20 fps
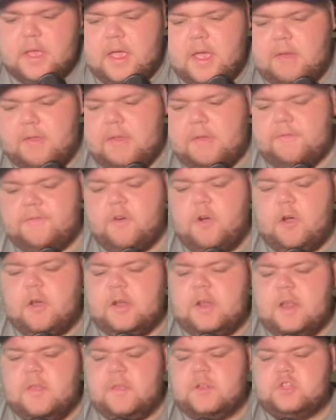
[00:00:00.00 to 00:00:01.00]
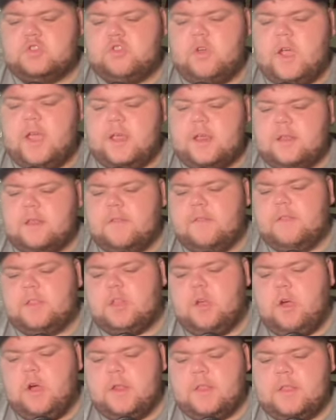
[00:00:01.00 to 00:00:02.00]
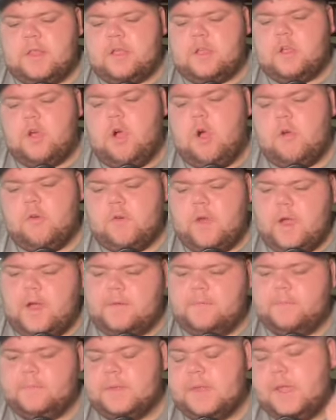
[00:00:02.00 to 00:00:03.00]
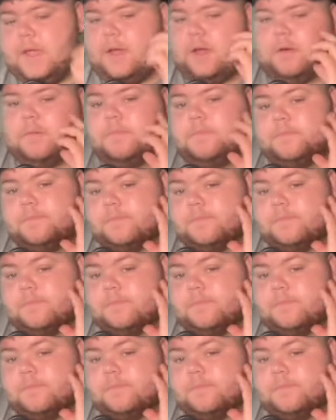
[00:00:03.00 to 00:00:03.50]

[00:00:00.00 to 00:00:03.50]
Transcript: and then finally the Dragons and the Titans at Kogarah. Now,